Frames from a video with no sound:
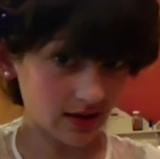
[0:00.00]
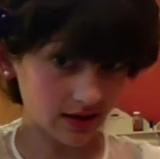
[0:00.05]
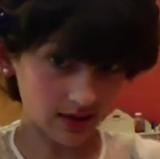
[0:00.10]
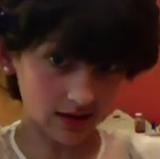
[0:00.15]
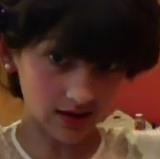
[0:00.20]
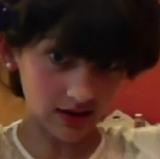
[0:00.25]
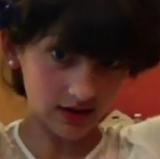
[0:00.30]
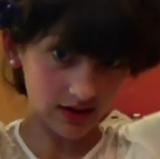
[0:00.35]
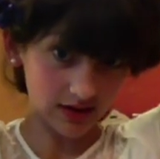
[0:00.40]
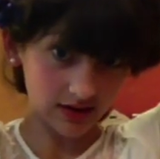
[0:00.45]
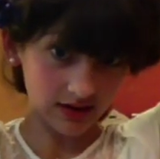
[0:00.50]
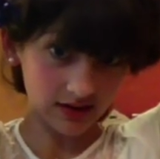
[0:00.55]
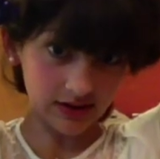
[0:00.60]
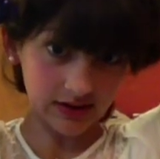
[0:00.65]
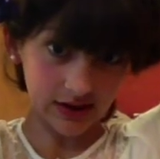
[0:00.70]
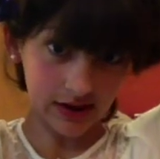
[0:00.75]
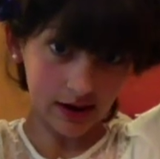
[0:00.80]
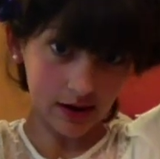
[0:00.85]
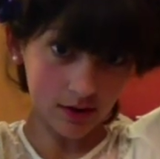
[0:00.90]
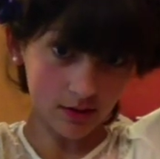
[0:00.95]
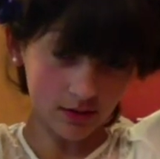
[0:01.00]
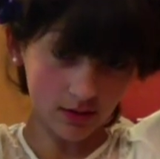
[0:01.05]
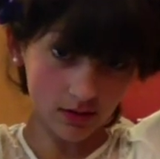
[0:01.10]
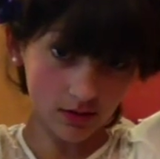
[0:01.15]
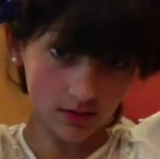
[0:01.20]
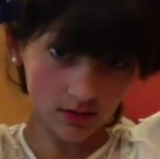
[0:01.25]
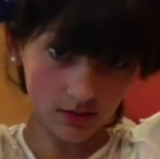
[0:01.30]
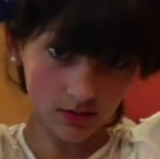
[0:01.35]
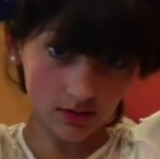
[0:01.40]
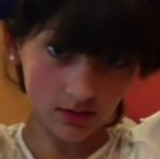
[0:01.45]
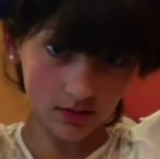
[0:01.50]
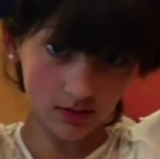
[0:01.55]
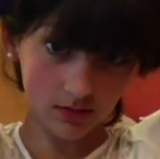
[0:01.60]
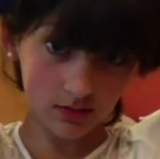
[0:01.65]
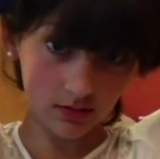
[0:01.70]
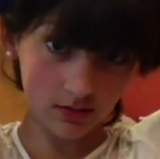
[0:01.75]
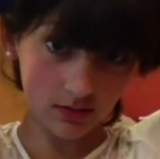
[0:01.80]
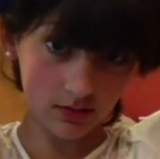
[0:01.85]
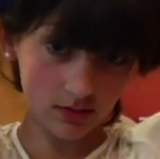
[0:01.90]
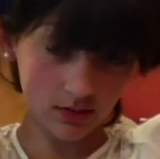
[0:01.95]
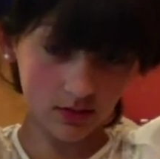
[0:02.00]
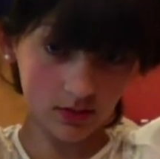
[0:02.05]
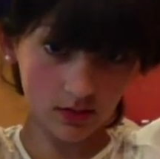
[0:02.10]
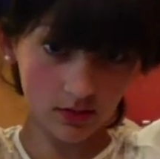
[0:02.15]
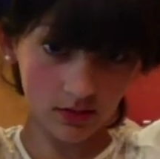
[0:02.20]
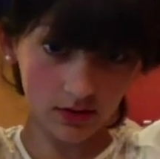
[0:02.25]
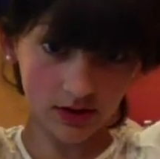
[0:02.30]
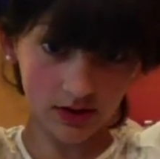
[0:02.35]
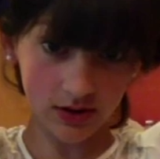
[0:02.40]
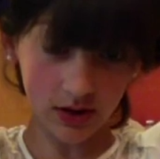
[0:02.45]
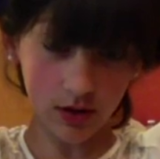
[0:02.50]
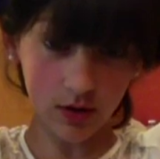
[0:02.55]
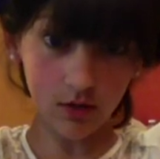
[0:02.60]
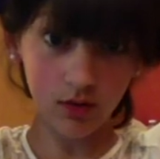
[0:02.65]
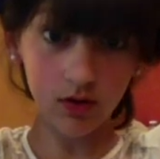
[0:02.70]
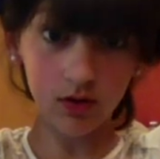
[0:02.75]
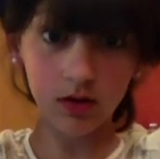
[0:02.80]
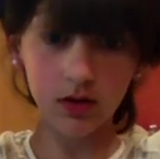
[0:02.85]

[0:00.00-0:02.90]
this down. So